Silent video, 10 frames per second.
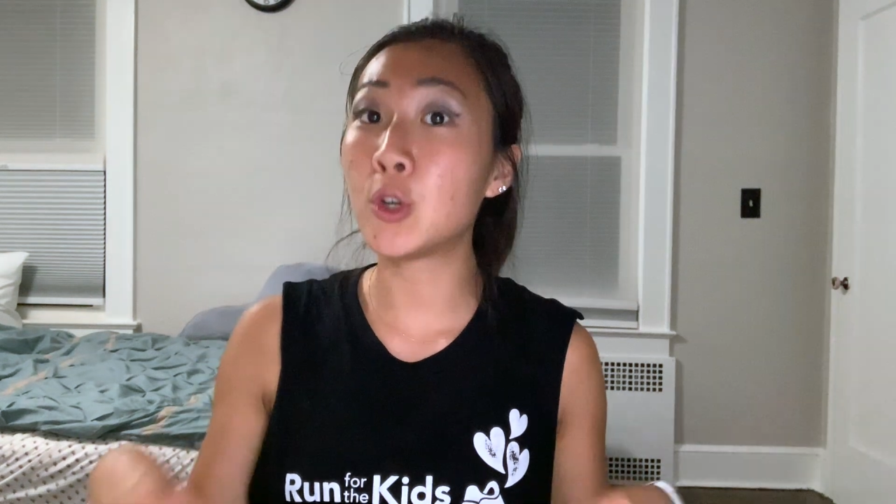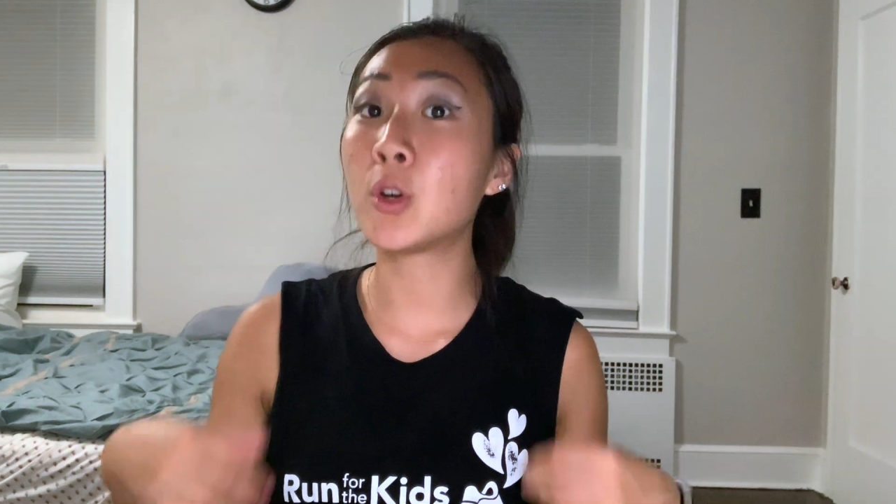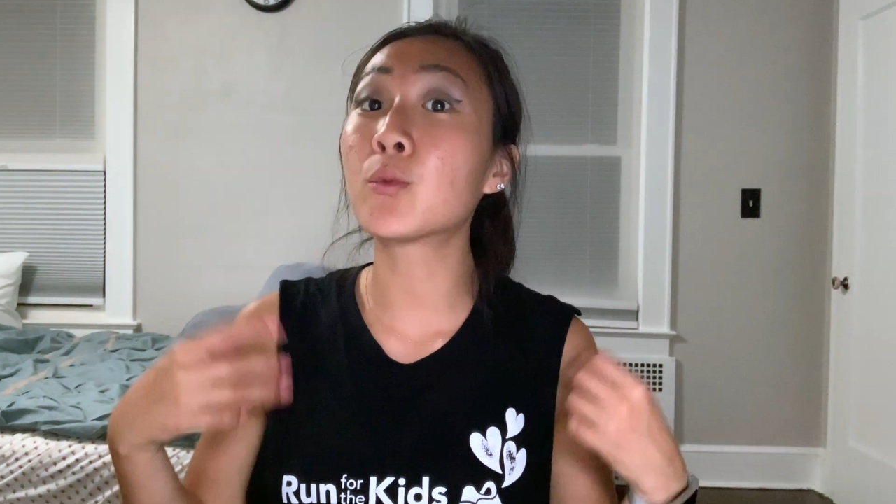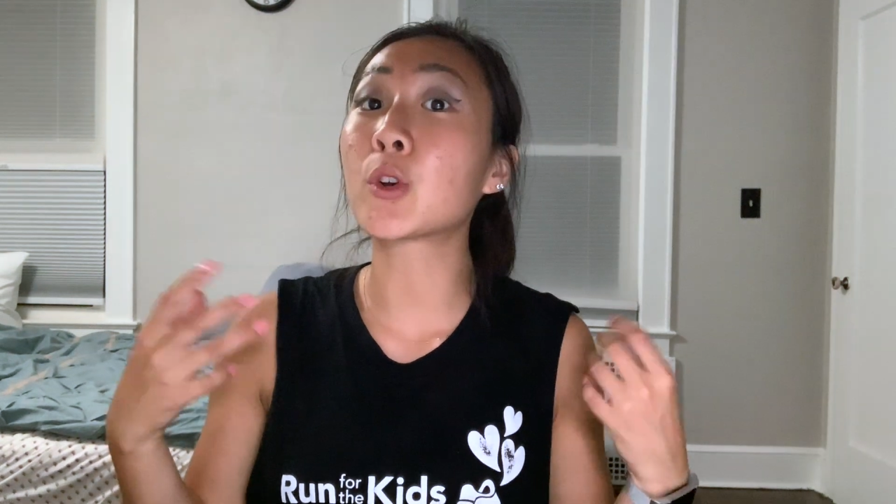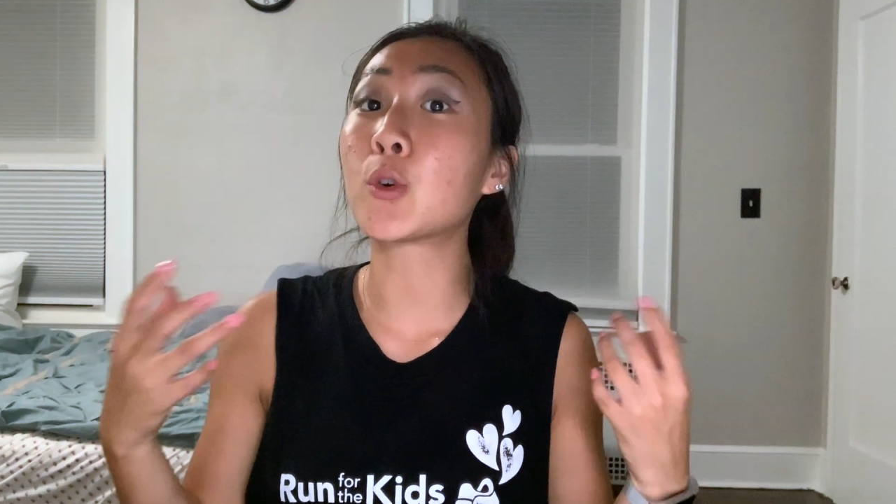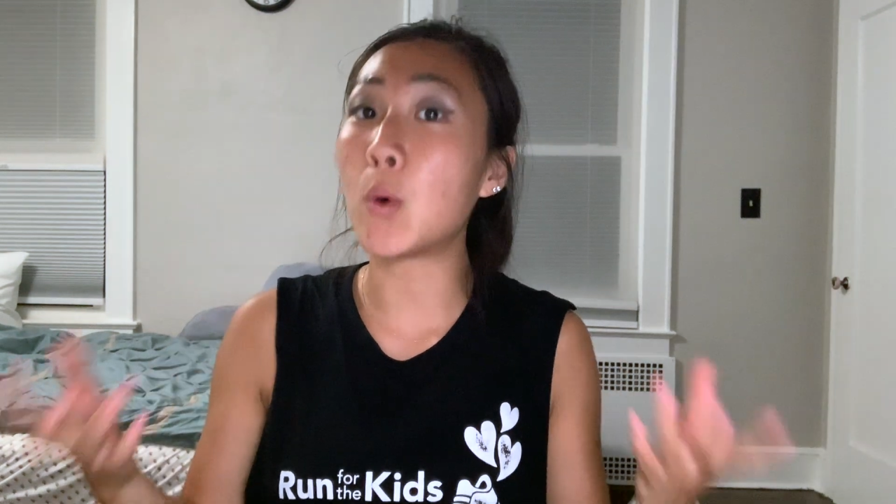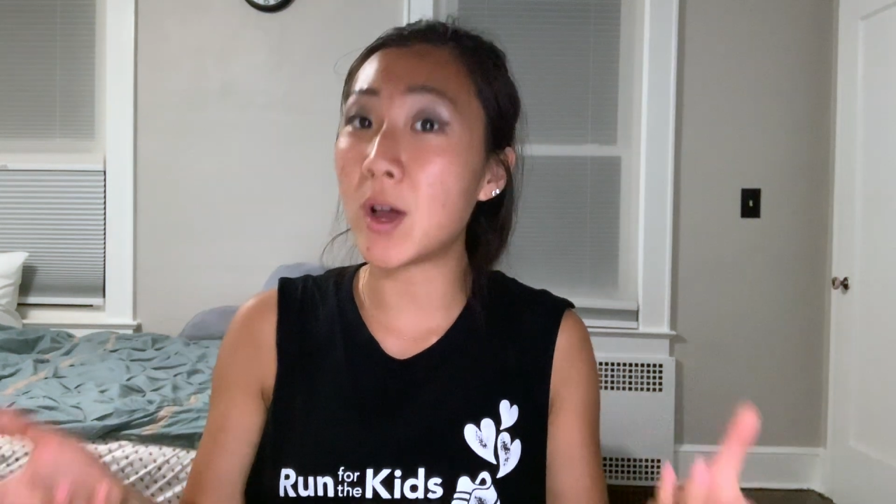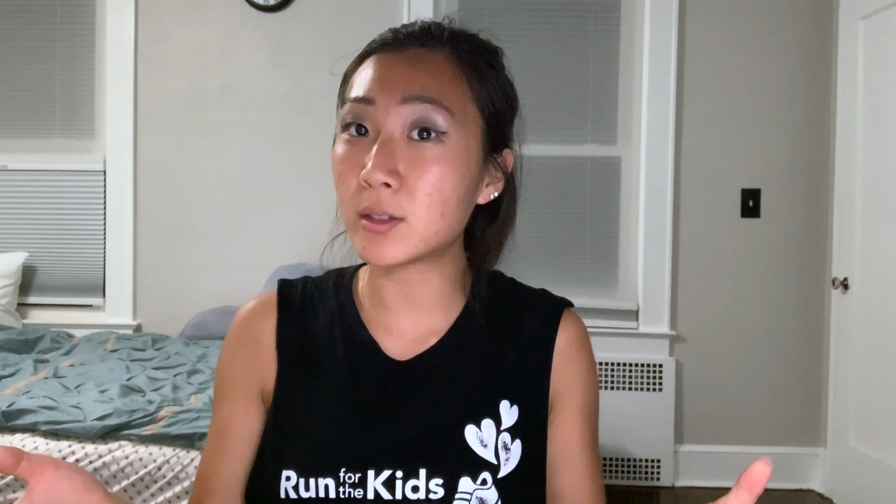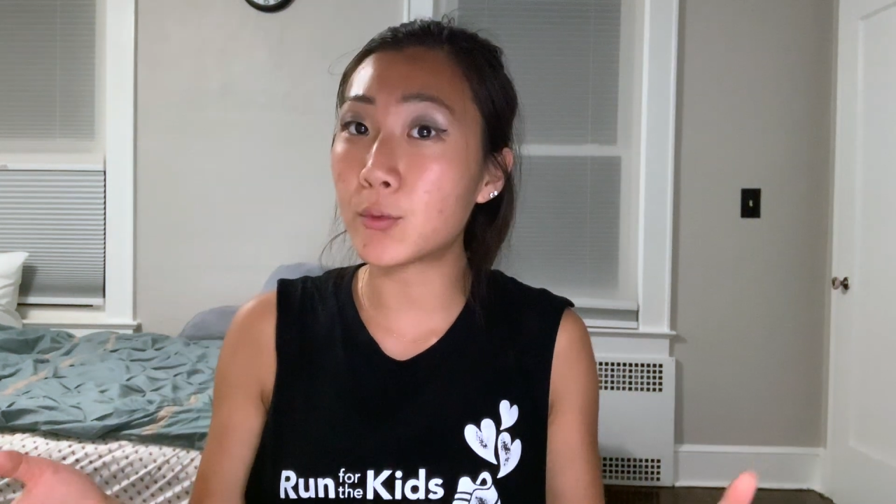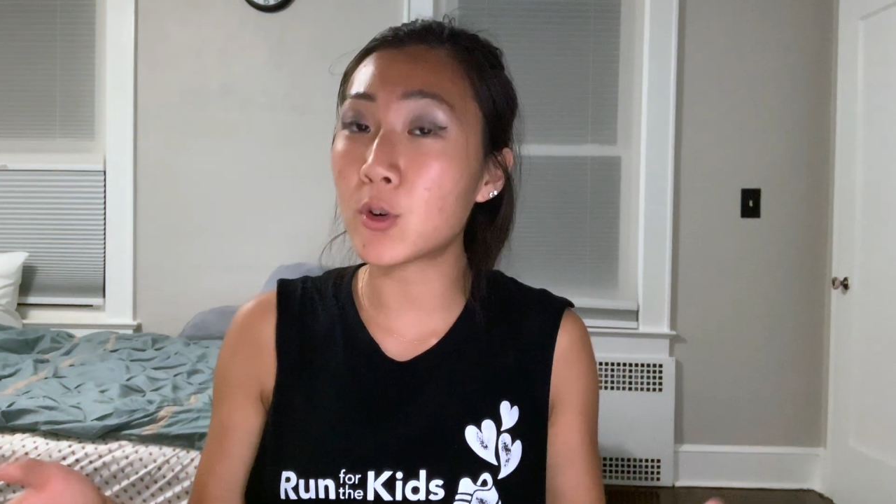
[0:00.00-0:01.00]
you can
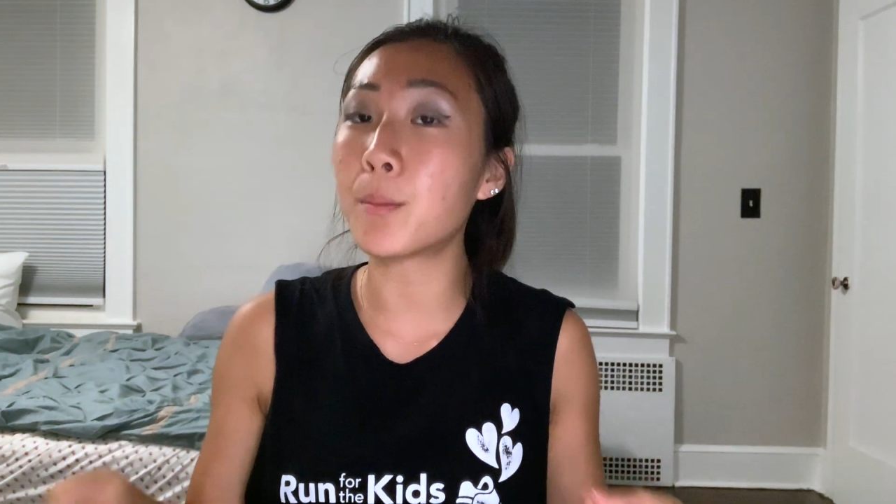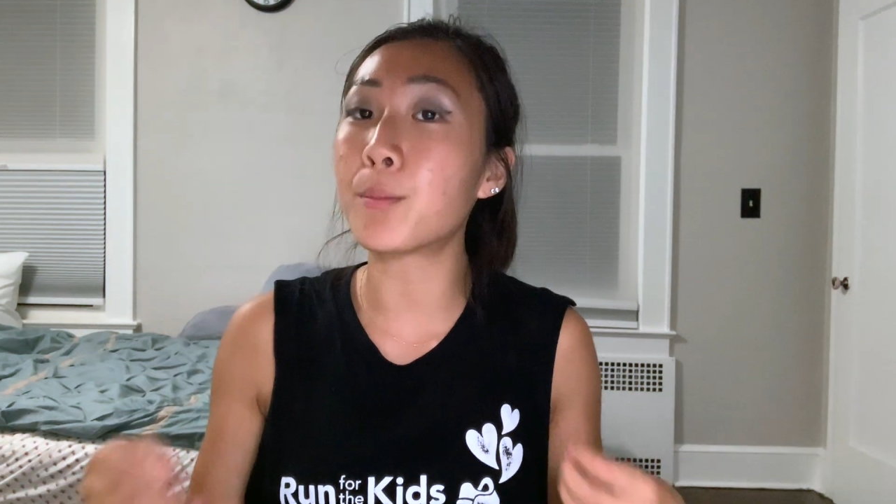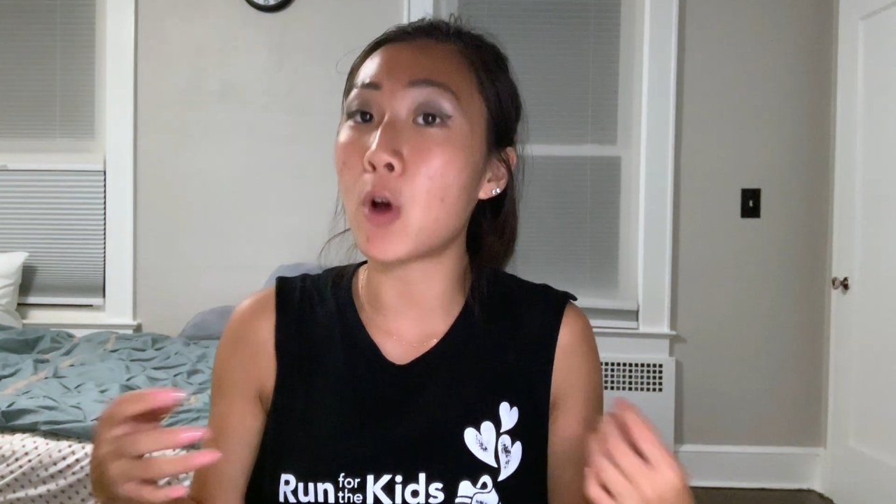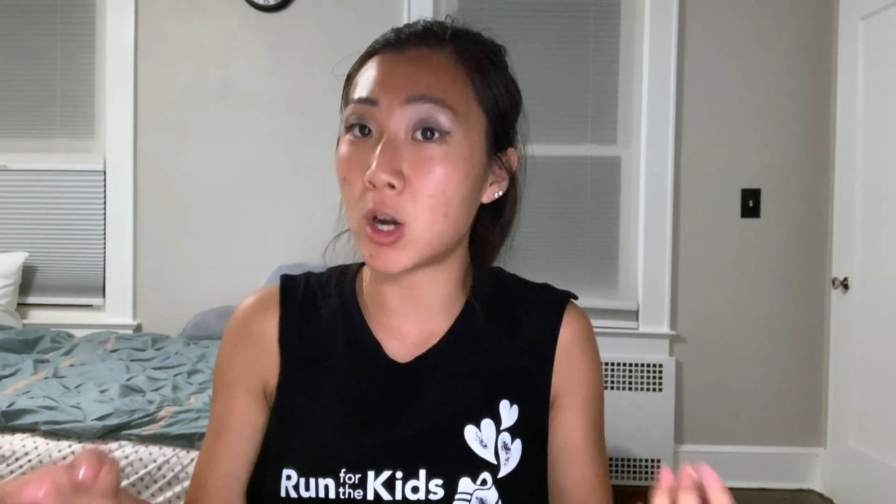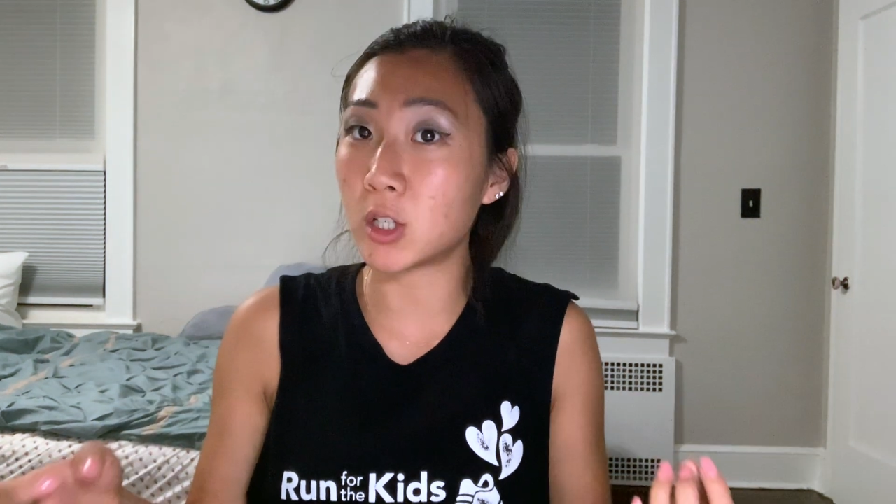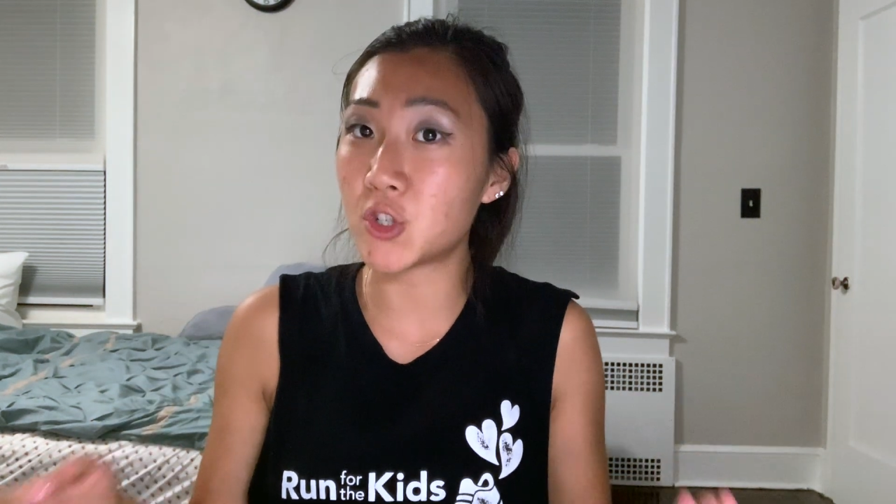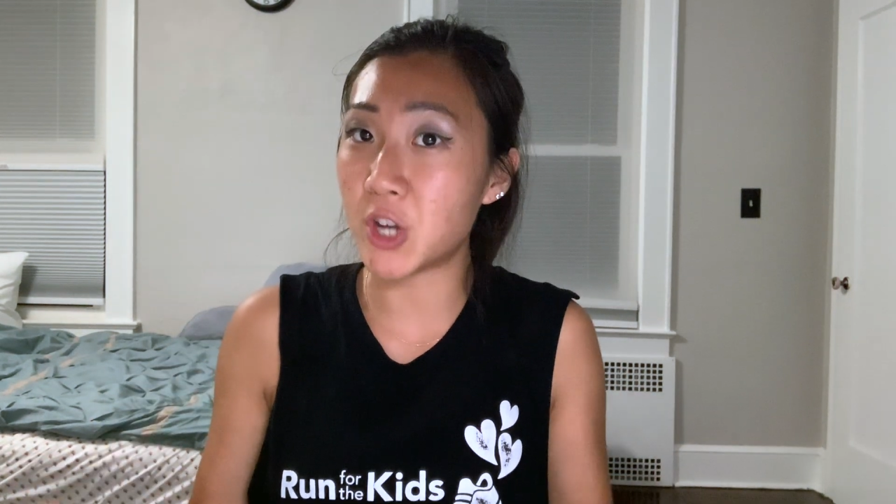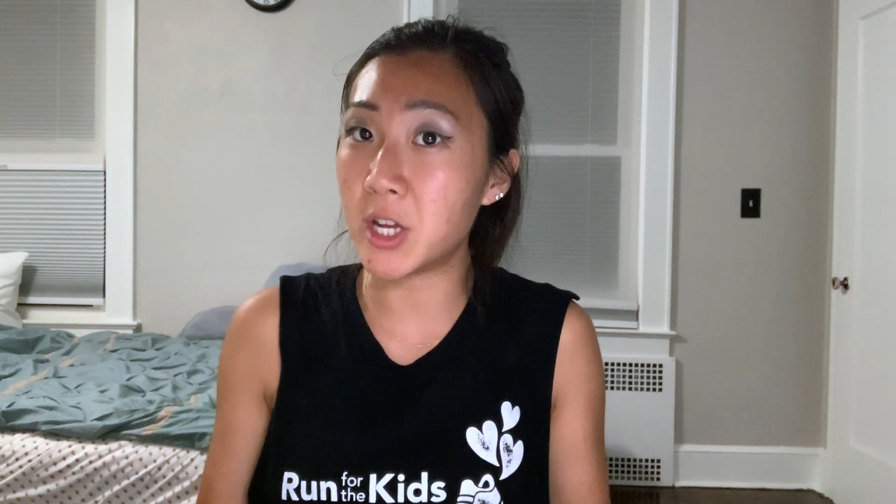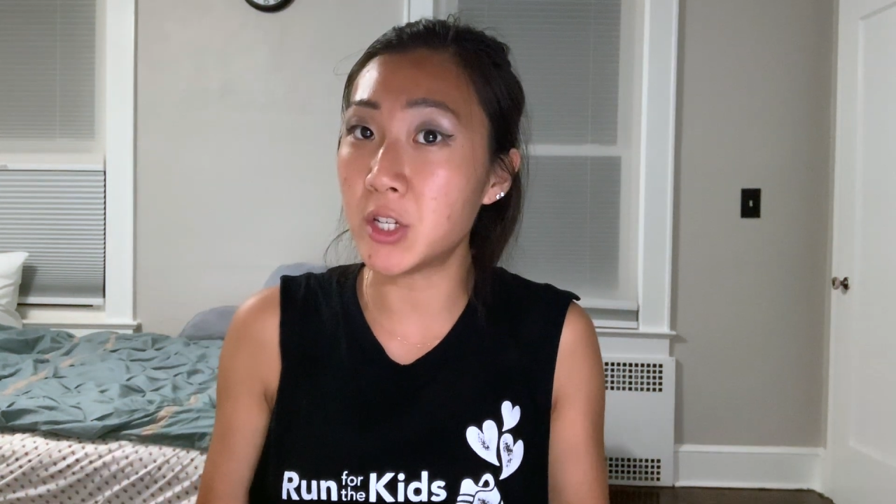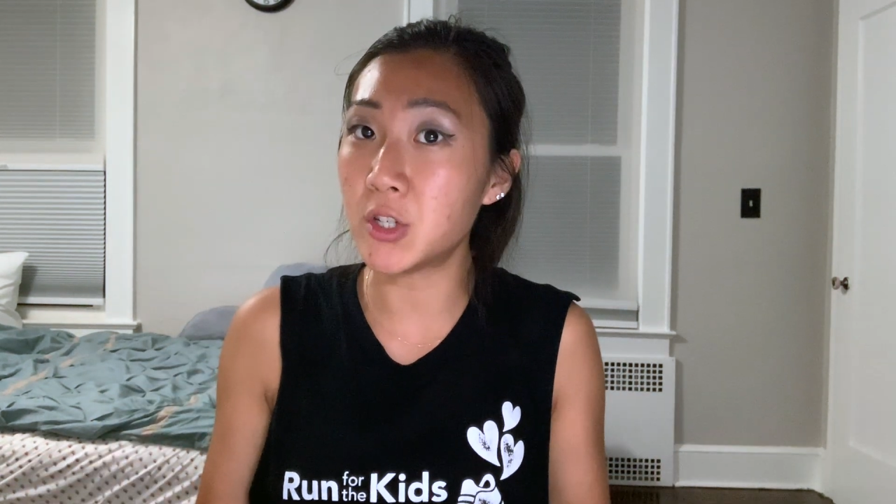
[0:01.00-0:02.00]
request for a product
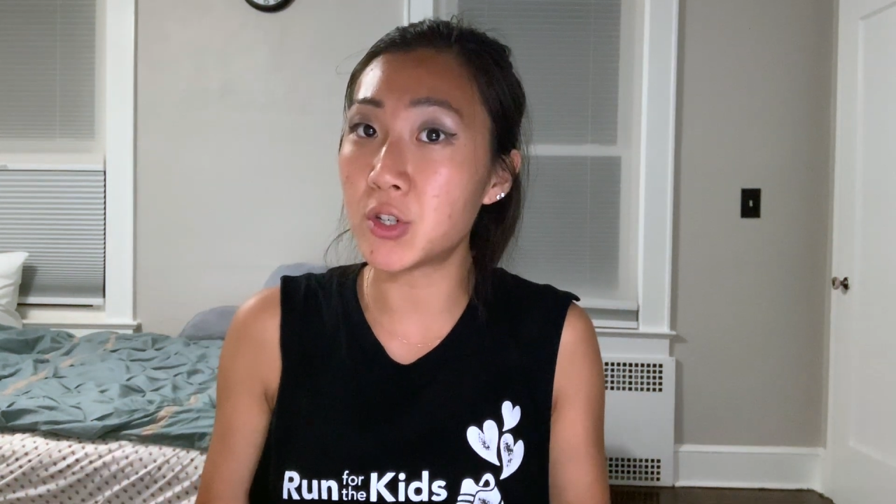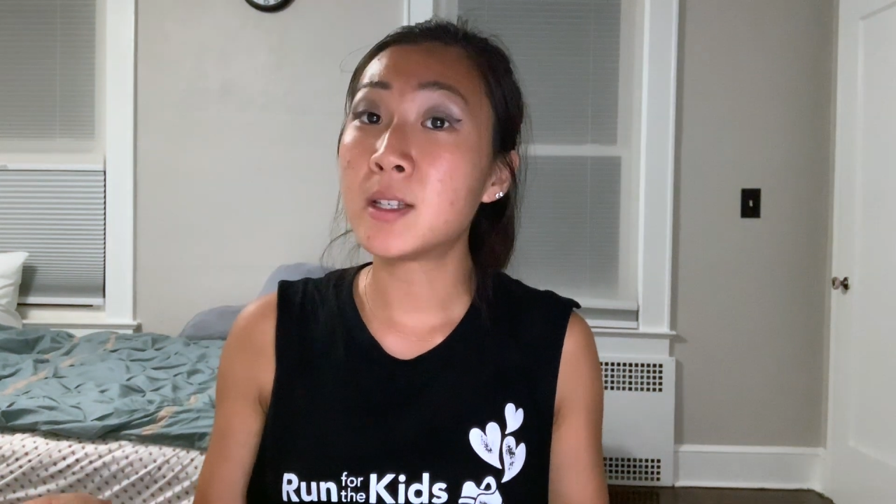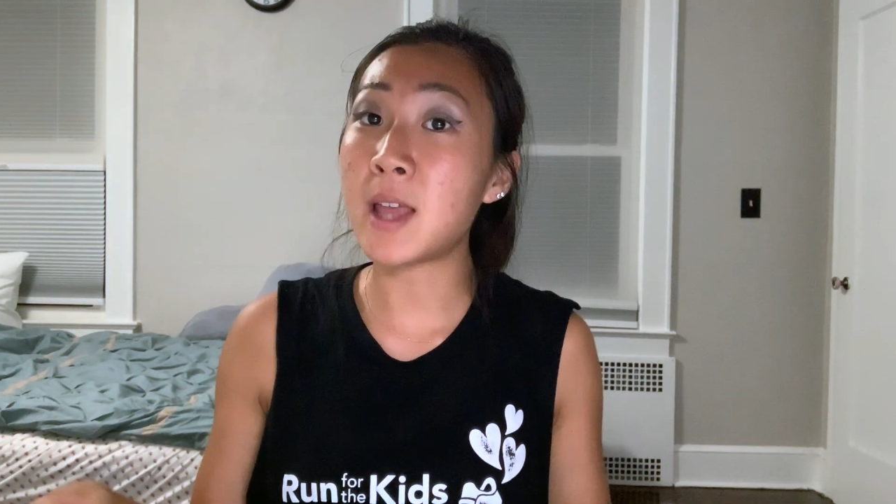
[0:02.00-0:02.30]
change